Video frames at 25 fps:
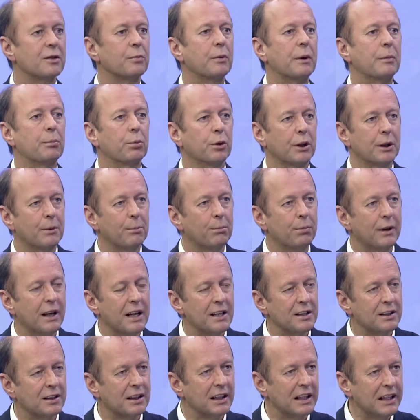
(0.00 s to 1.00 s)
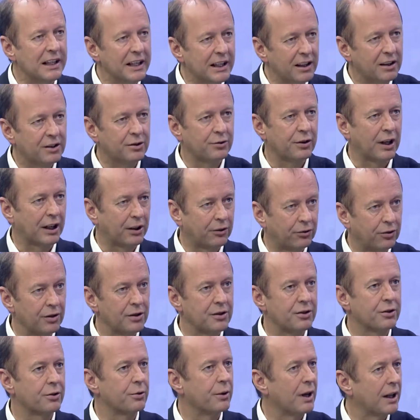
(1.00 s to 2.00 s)
We put in place league structures
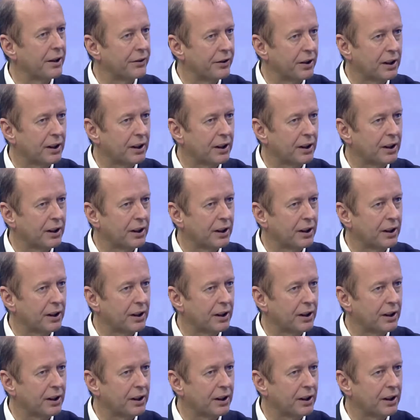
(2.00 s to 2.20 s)
throughout